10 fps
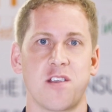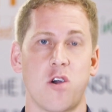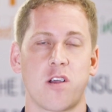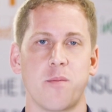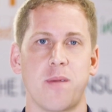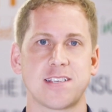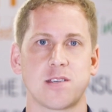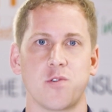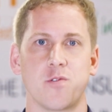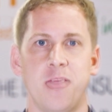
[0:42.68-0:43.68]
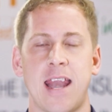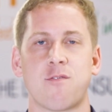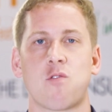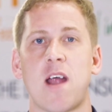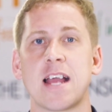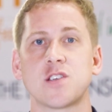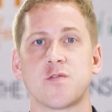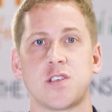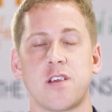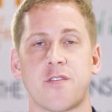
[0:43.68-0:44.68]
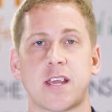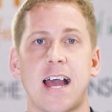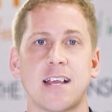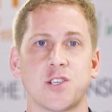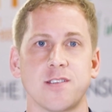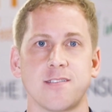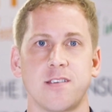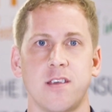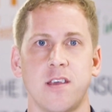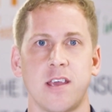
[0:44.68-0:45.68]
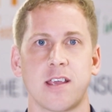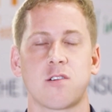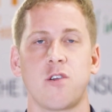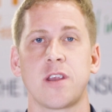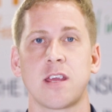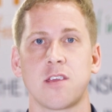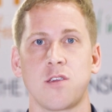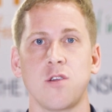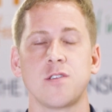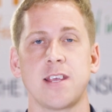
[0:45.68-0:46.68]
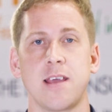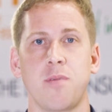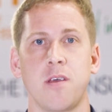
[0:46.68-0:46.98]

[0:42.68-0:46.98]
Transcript: are non-combustible and have a range of certifications, including USEB